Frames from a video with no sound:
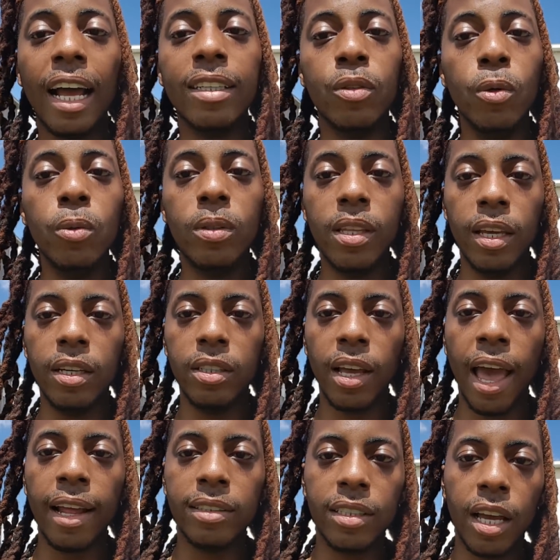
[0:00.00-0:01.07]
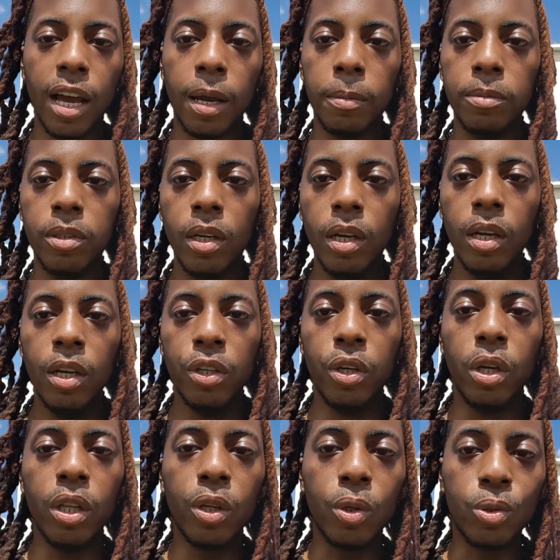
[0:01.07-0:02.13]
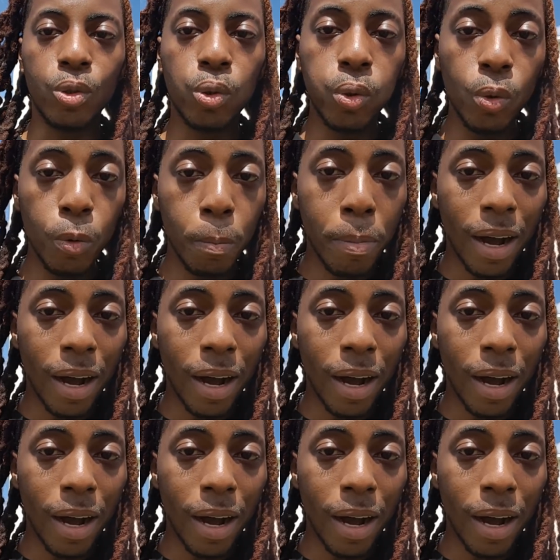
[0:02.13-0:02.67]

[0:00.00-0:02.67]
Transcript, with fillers: I do think at times you're a little too